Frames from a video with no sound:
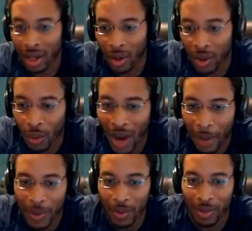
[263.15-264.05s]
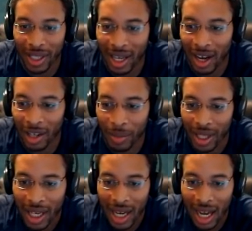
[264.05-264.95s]
I don't know why people be calling
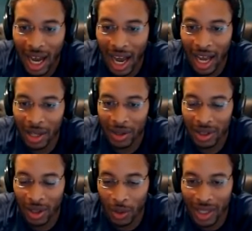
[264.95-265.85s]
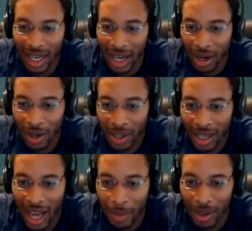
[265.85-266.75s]
me. All right, so we down.
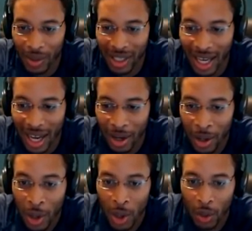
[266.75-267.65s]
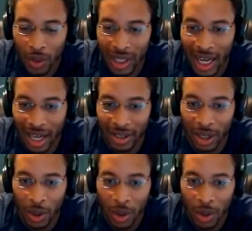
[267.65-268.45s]
How many we down? We down two.